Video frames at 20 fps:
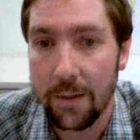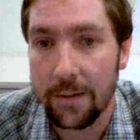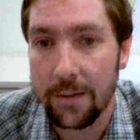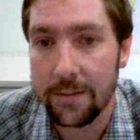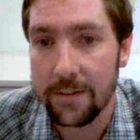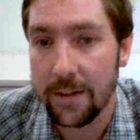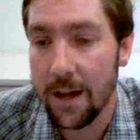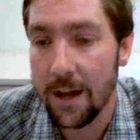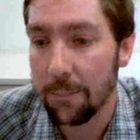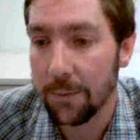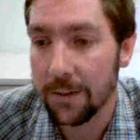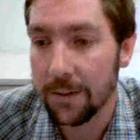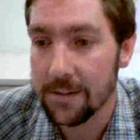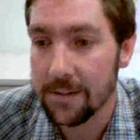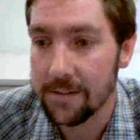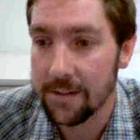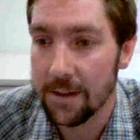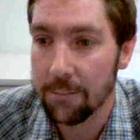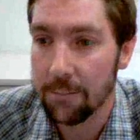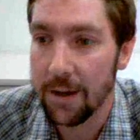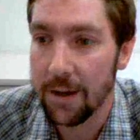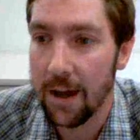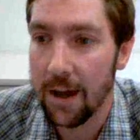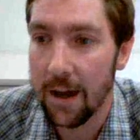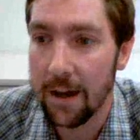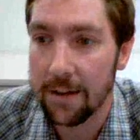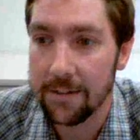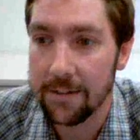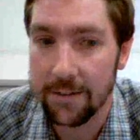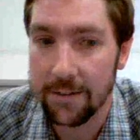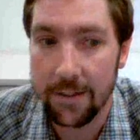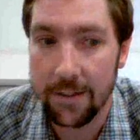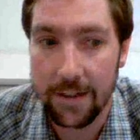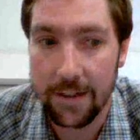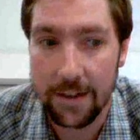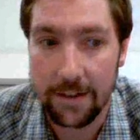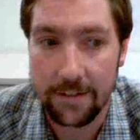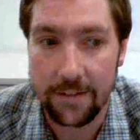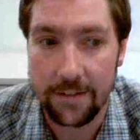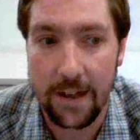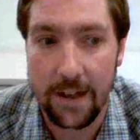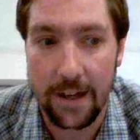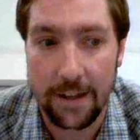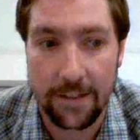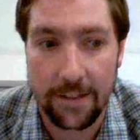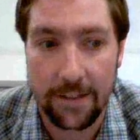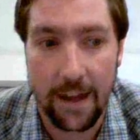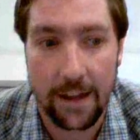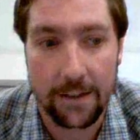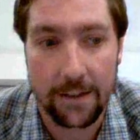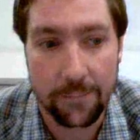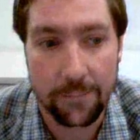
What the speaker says: There's a couple of seminars and things like that,